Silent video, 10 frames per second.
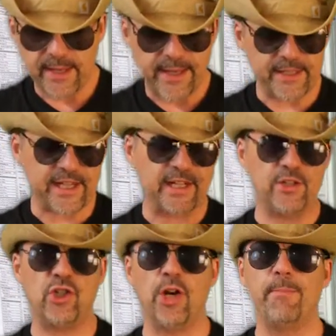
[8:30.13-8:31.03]
You can get
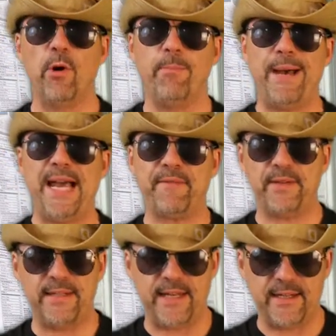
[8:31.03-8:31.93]
a jumbo pack for
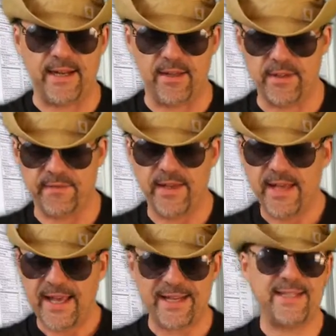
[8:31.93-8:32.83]

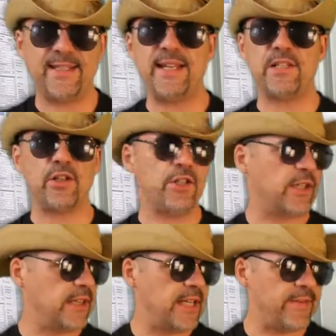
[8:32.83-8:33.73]
$10 and it stays good. You
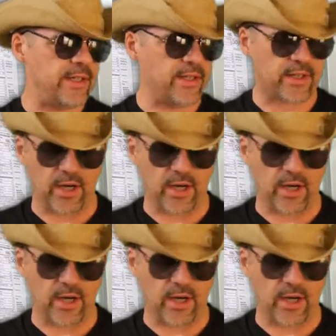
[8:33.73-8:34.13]
can leave it in your